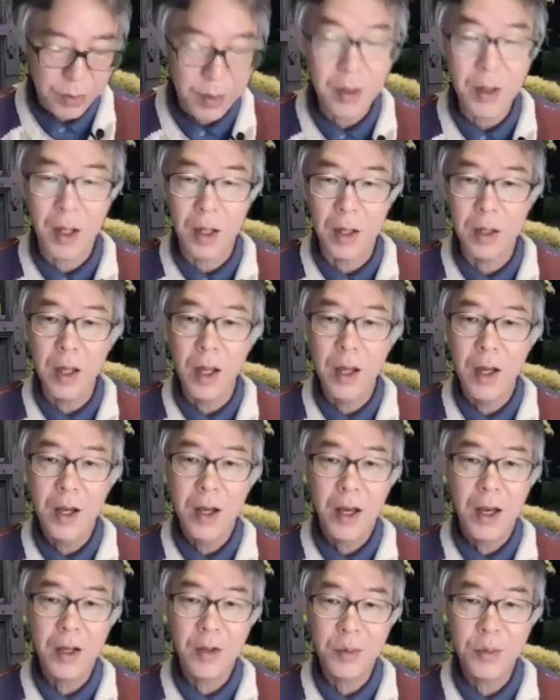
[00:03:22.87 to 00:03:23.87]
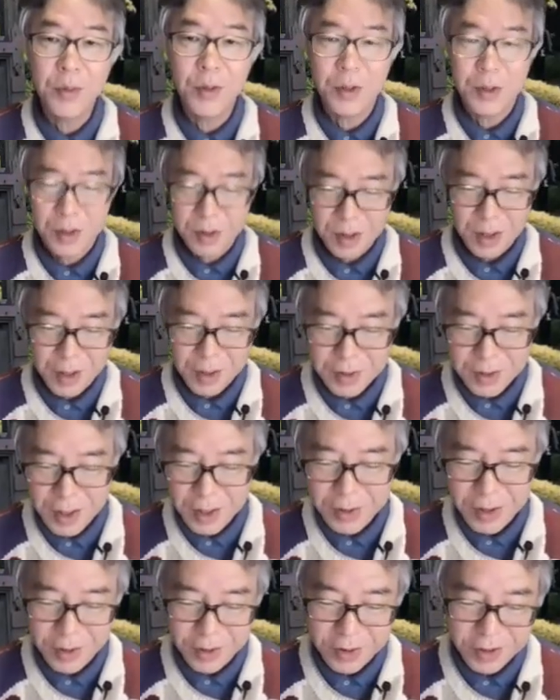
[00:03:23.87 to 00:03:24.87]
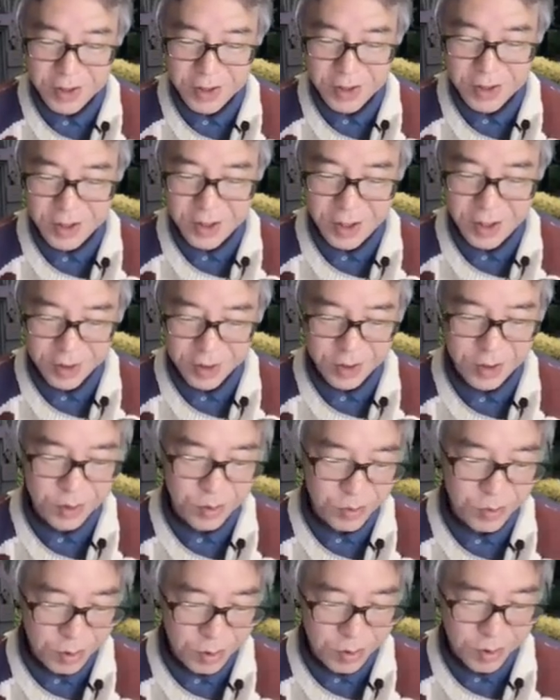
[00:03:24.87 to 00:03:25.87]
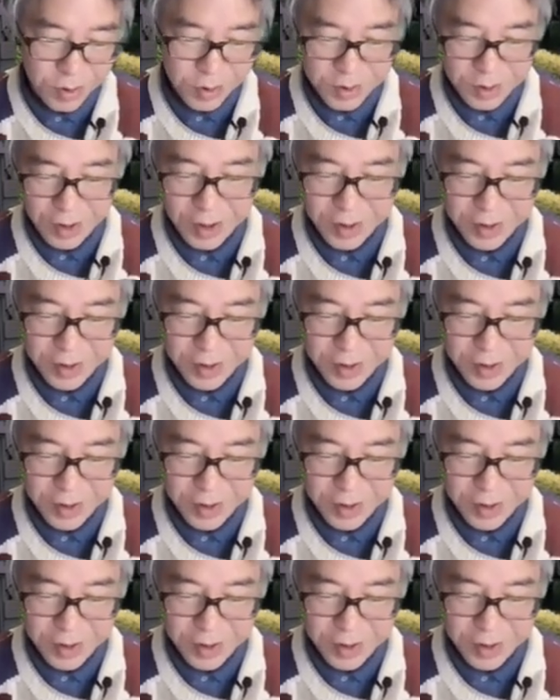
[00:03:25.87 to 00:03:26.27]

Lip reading: Okay, and of course, tunnel is not a good word.